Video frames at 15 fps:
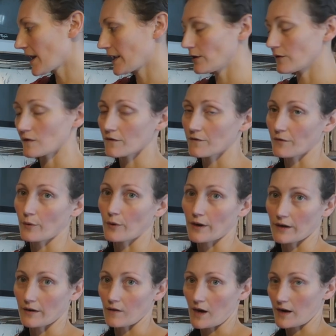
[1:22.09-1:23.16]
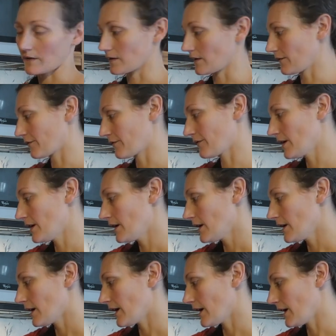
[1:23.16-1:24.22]
and I use it for a lot of stuff,
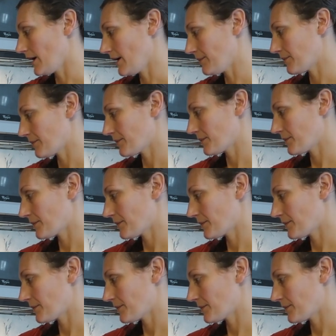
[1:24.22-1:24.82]
um,